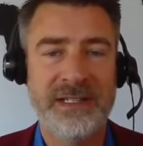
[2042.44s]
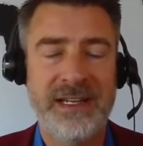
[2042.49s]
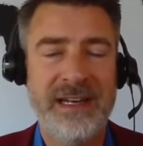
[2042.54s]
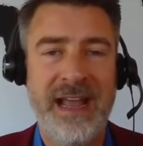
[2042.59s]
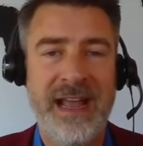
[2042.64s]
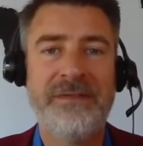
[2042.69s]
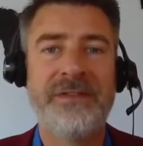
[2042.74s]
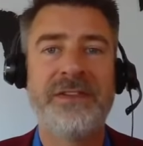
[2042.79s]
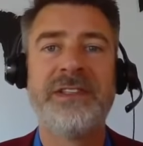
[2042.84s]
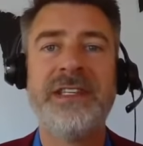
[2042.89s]

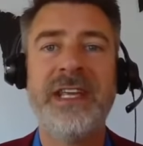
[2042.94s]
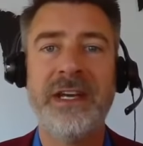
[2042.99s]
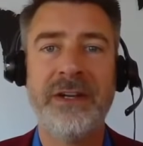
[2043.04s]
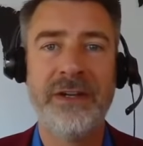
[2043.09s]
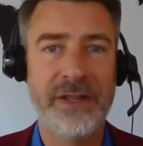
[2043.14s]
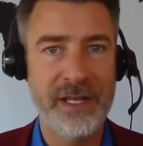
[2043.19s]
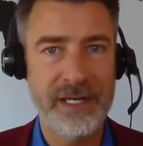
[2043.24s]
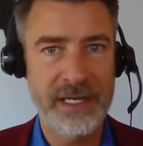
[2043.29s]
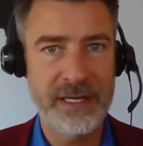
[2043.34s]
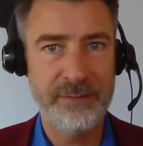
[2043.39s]
Doesn't have to
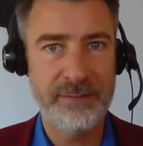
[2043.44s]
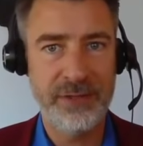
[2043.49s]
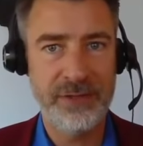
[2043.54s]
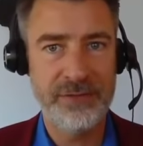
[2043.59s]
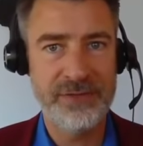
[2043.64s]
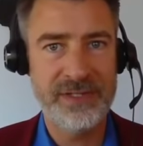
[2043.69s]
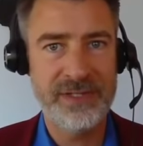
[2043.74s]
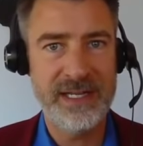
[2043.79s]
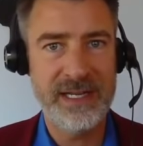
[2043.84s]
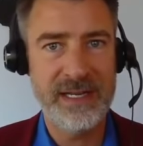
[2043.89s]
sail in the deep
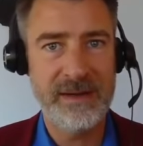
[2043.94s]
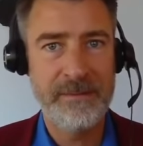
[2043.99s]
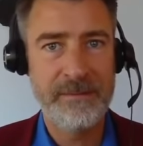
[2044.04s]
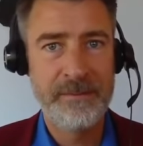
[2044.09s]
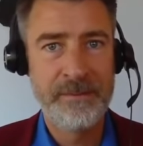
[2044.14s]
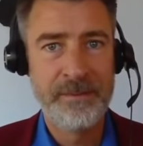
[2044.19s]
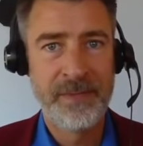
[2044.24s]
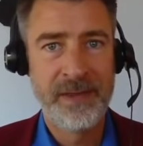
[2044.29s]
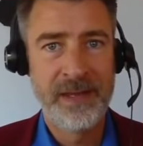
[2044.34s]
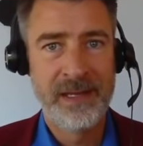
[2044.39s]
blue sea.
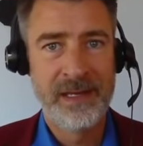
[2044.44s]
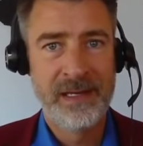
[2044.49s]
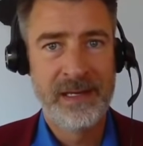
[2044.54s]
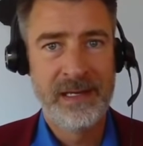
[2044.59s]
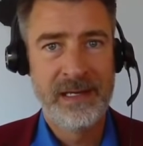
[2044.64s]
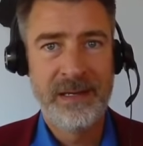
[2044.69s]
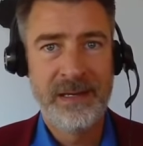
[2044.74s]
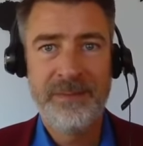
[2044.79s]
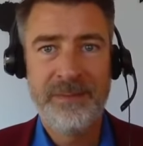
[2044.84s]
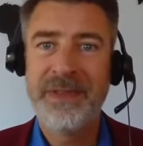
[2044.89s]

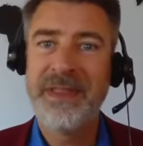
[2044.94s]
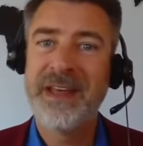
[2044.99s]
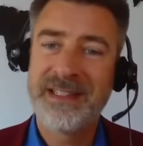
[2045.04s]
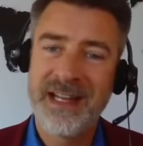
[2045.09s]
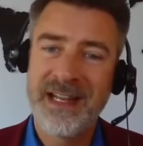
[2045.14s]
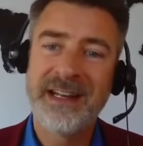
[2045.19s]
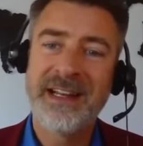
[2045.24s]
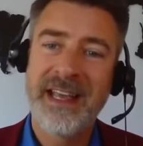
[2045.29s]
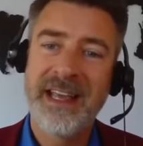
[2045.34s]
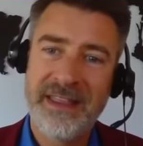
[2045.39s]
But
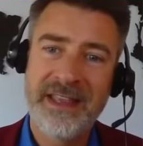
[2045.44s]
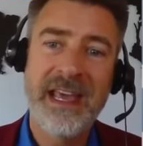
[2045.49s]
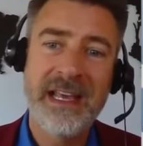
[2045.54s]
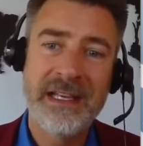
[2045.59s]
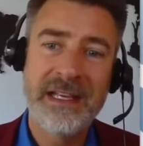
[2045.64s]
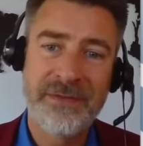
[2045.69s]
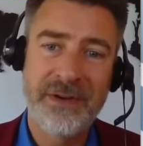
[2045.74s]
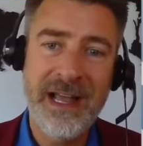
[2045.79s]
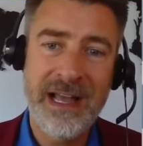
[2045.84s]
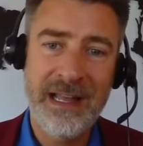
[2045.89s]
that's not the
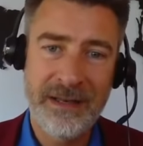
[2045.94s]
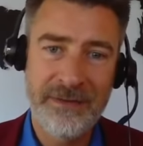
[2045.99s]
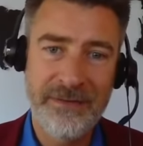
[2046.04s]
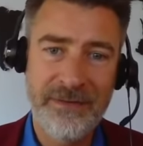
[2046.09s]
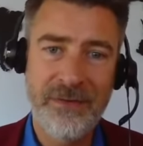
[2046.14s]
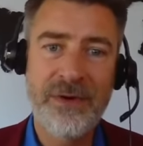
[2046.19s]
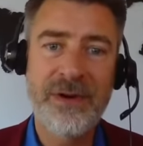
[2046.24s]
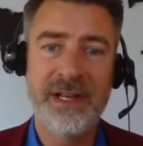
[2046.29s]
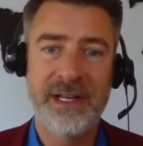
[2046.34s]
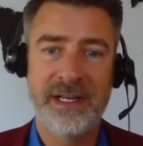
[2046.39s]
case for
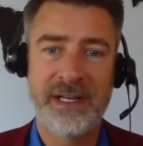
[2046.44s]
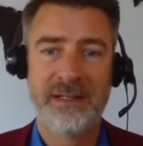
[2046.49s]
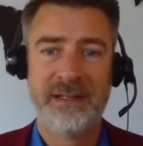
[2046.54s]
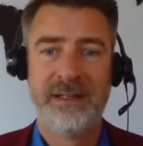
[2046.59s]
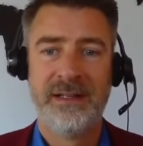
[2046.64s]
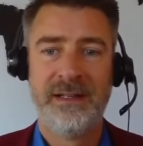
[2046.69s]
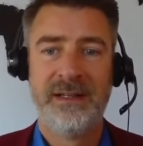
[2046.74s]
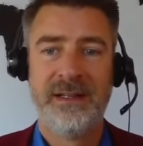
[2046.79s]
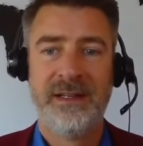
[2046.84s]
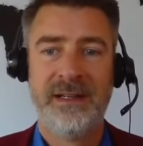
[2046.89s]
California.
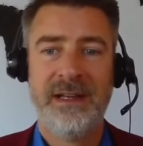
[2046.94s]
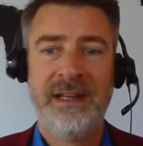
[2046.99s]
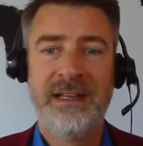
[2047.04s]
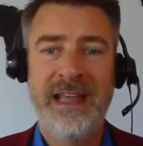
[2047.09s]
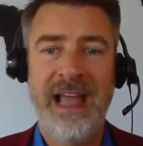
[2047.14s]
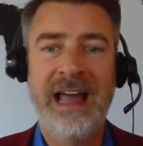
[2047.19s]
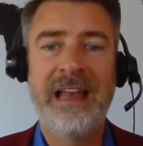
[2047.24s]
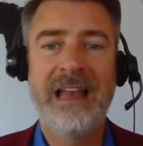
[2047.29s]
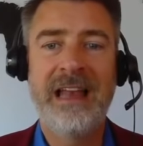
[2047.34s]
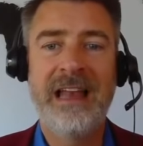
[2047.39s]

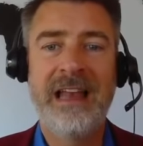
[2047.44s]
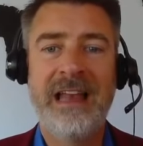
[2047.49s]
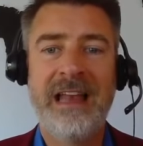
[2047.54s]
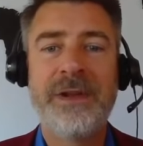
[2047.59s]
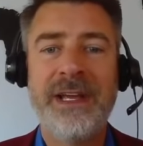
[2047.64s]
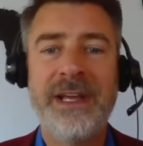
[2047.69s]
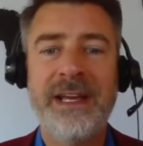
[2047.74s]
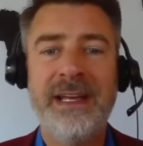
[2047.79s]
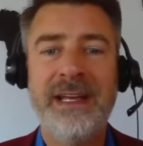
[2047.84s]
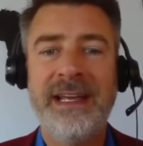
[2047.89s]

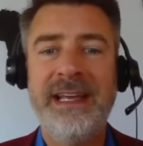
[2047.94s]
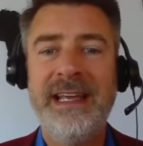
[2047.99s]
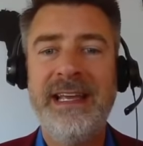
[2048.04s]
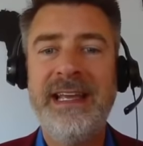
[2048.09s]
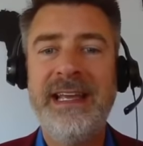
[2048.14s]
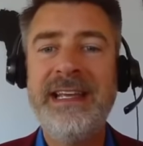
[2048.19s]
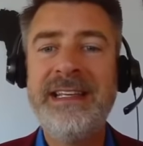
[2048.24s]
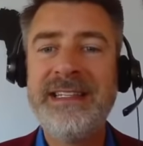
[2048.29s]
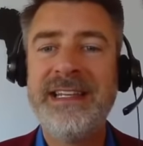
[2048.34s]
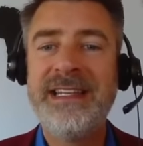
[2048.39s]
California
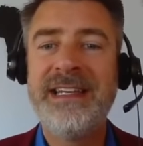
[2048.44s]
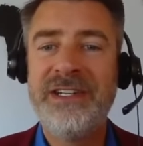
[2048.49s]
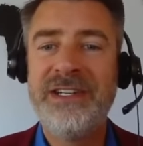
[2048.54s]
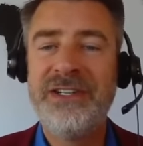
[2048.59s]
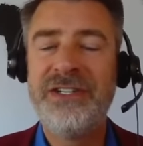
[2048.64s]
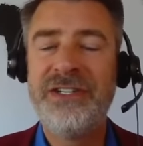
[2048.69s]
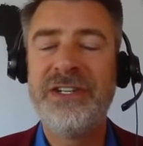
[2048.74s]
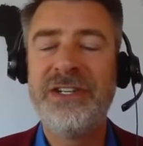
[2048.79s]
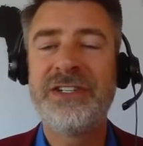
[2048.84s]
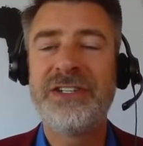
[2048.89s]
isn't
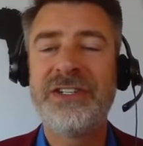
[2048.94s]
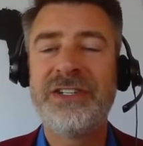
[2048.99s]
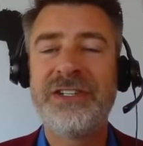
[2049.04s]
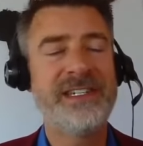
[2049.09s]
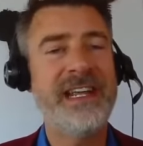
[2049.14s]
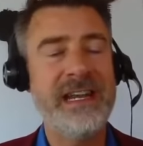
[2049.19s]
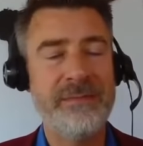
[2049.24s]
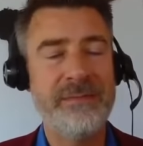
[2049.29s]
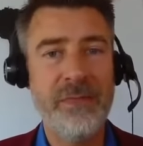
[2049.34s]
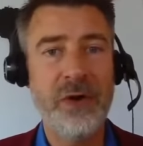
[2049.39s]
just the
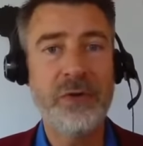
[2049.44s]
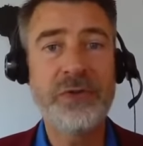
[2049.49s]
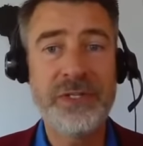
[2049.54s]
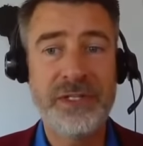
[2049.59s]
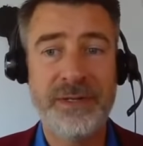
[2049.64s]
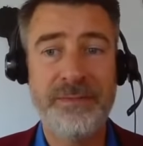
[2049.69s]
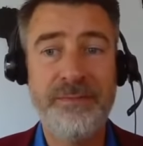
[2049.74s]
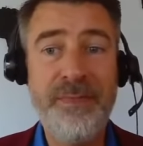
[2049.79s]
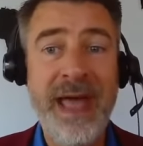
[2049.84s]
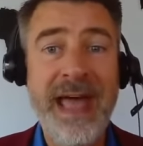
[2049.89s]
state
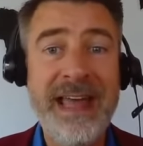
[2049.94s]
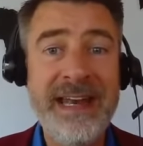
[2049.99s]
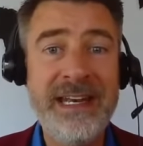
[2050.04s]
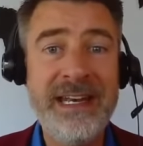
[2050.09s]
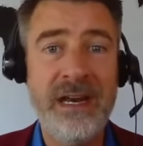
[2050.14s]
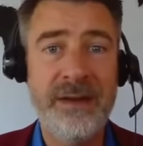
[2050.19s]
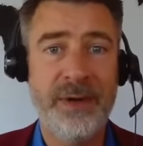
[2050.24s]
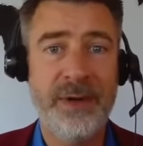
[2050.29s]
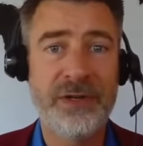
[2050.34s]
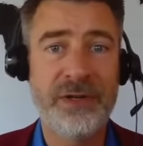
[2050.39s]
most
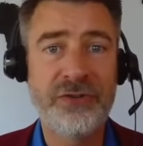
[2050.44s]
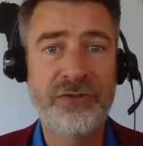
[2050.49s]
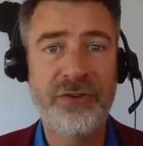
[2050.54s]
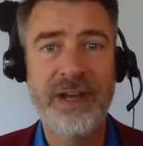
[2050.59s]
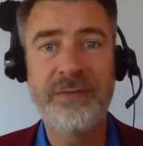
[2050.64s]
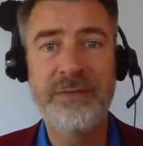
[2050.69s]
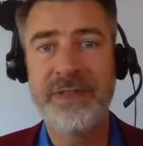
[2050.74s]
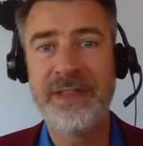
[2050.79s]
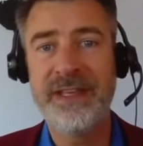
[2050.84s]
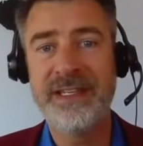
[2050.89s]
dependent upon
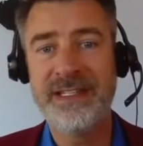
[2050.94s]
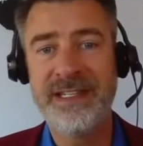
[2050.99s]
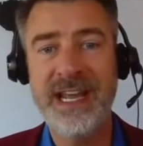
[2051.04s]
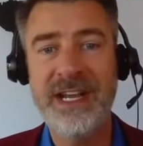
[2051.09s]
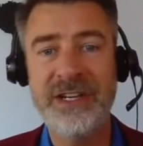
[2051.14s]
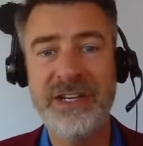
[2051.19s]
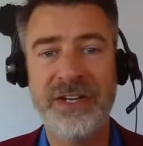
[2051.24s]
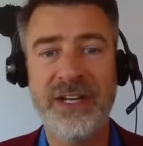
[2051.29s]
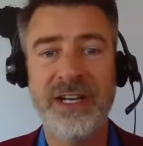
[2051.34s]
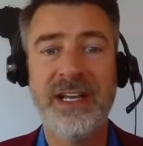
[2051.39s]
trade with East
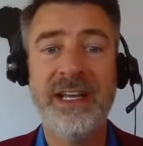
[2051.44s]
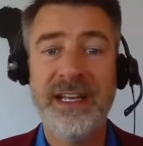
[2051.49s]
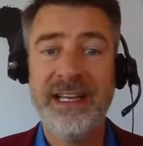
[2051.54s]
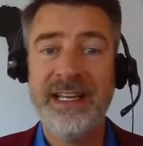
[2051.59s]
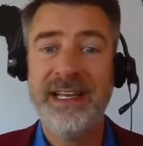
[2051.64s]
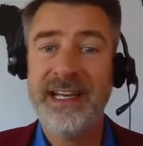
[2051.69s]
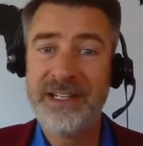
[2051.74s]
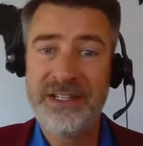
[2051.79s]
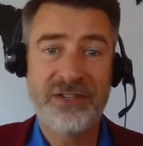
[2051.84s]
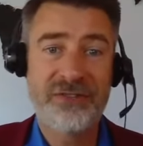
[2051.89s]
Asia,
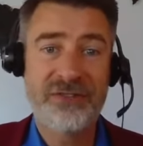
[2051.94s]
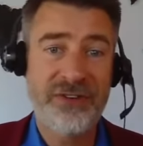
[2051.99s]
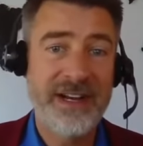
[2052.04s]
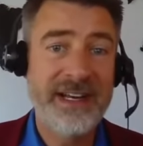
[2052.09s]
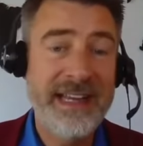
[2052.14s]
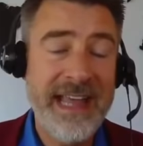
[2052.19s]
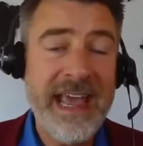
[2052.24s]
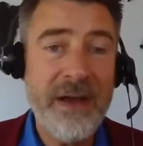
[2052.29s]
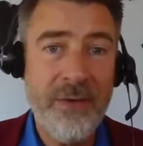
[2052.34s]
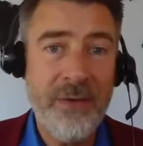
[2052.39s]
it's the
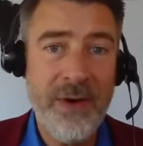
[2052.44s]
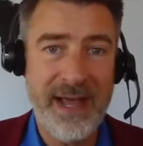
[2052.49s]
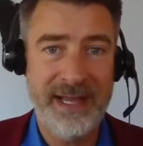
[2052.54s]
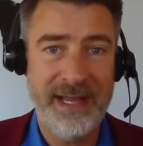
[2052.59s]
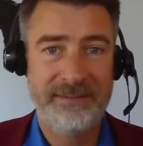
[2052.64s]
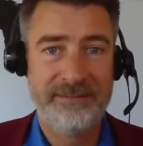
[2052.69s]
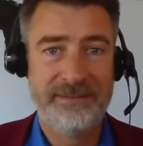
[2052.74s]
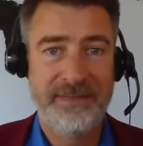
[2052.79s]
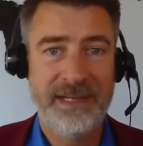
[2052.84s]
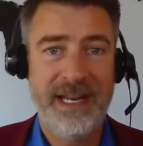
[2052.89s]
trade gateway,
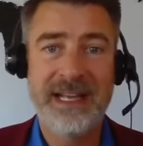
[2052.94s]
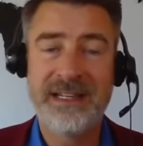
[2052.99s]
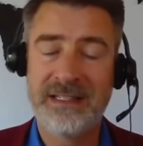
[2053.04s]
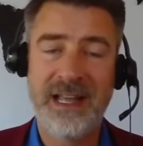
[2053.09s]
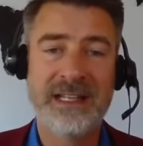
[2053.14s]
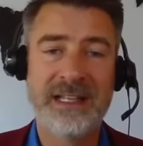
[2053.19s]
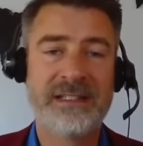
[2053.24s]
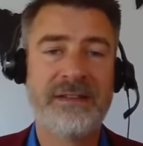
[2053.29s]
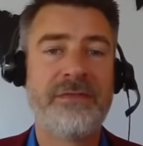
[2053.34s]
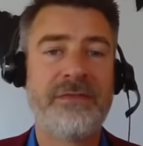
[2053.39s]
has
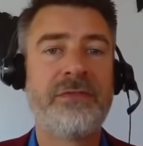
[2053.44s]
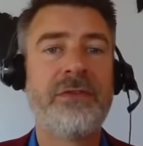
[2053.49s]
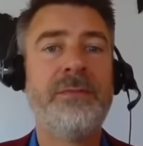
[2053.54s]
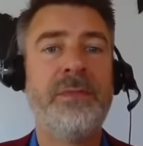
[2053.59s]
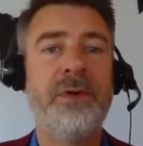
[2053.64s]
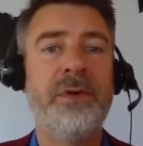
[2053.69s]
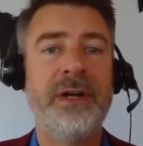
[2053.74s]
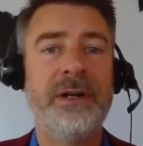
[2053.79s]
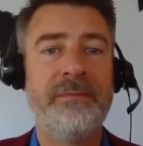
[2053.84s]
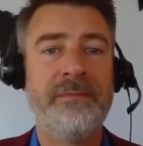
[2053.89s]
lots of
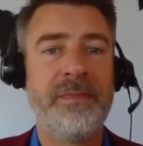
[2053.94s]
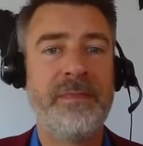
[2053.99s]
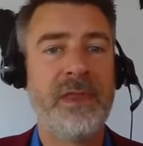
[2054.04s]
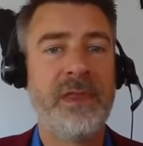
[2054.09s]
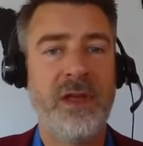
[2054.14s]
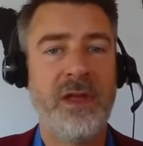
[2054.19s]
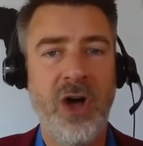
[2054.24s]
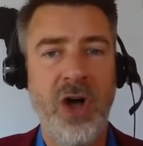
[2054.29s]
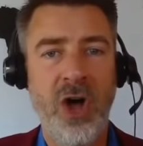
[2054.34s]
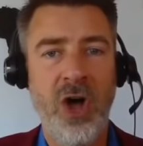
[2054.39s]
throughput,
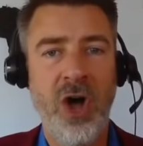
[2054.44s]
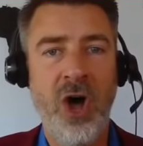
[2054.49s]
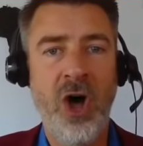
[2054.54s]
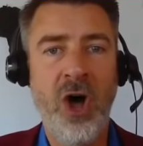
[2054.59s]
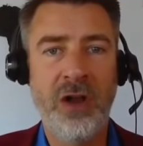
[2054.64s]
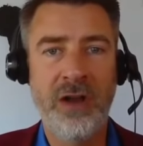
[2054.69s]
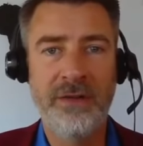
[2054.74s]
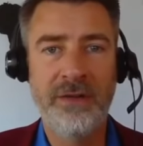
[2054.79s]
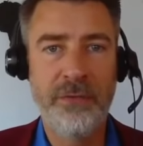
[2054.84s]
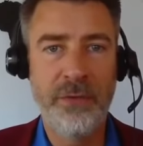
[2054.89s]

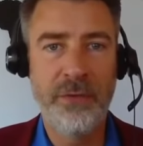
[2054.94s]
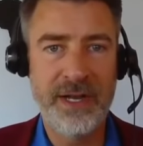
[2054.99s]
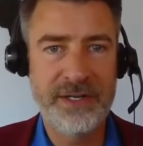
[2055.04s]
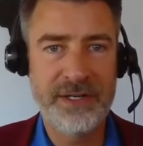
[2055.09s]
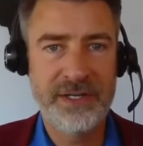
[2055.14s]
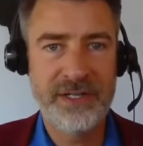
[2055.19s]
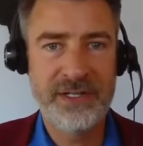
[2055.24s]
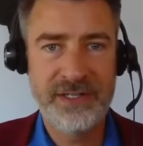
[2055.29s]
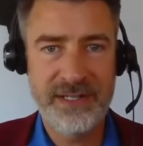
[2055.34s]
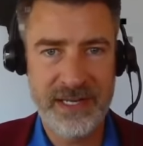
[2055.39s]
all of
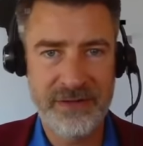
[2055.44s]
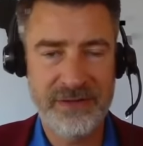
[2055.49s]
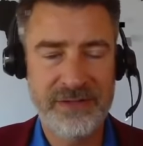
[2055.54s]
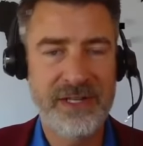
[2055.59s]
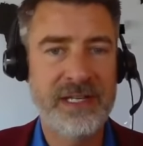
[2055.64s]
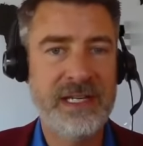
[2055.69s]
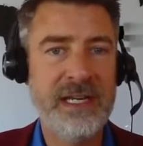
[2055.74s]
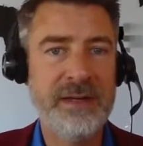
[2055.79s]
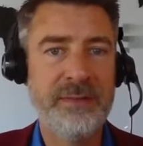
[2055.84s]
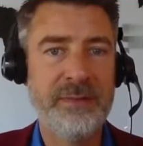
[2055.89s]
which
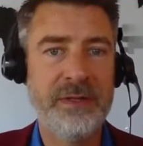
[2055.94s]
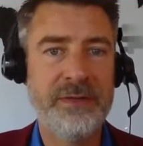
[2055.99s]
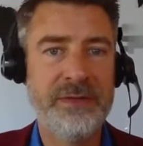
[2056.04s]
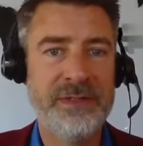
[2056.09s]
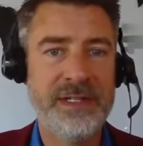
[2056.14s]
sails the deep blue